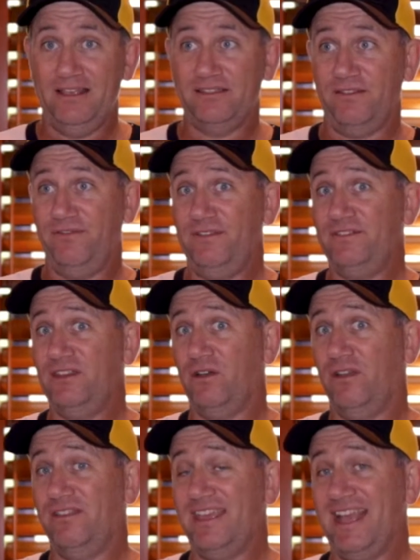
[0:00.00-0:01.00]
So
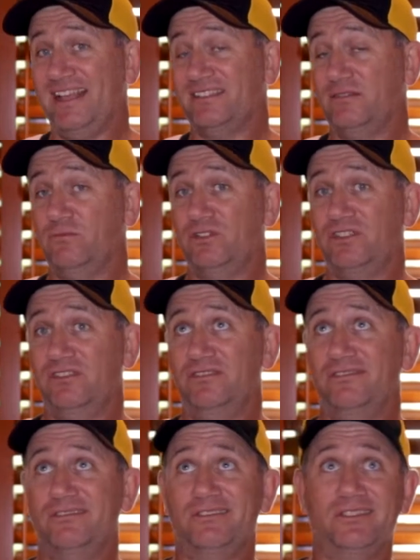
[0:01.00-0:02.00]
59,000, which
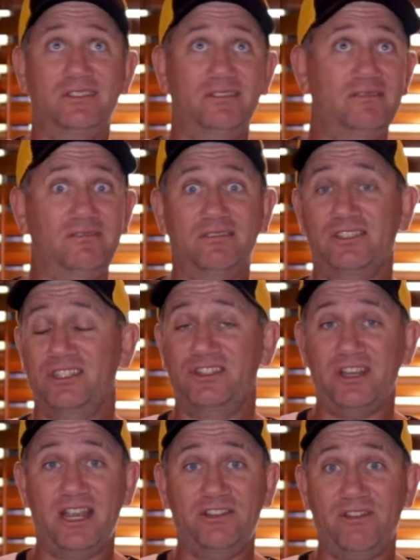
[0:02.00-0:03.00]
is
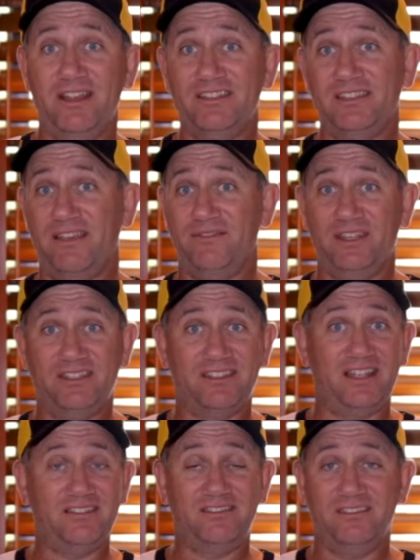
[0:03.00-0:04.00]
exchange rate 70
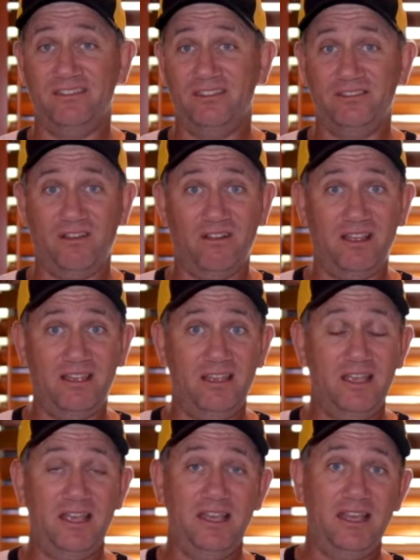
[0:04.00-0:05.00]
cents to the dollar,
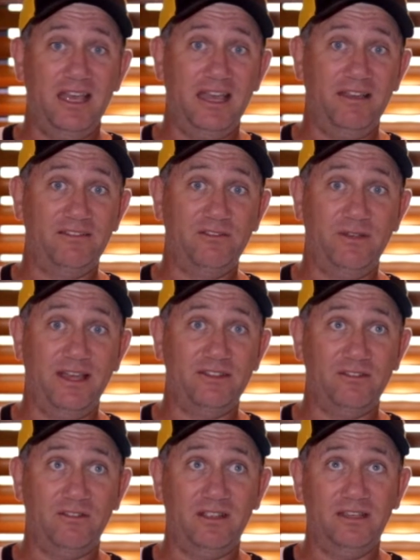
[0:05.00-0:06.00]
to our
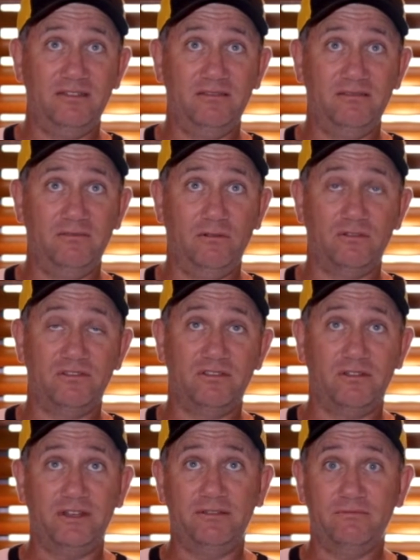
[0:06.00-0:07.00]
dollar, or
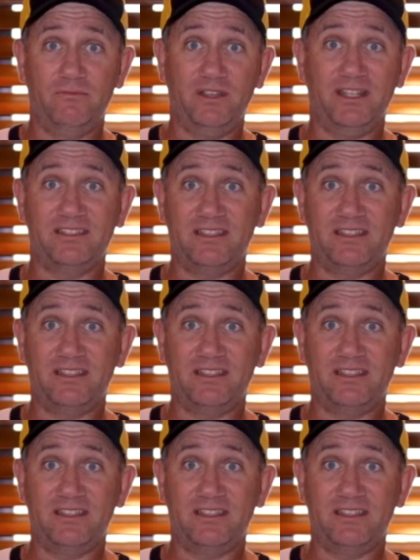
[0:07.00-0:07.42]
sorry, we get